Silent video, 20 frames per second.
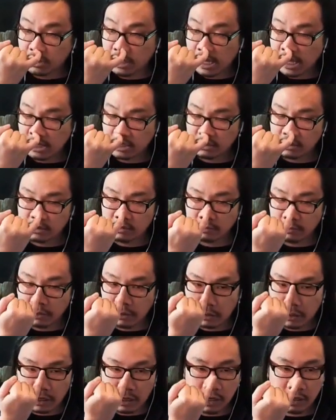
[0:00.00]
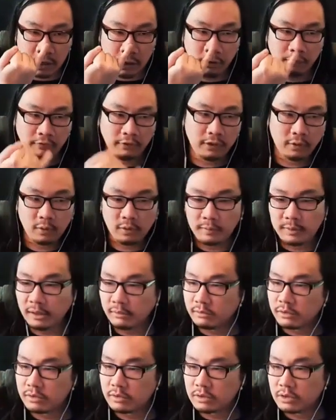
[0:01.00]
cast, but I hopefully will be
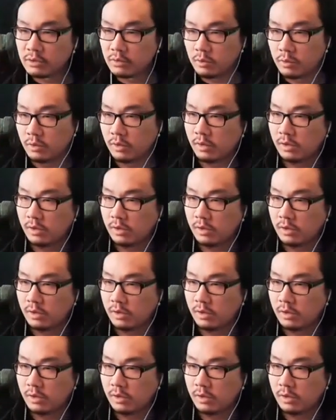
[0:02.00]
able to soon.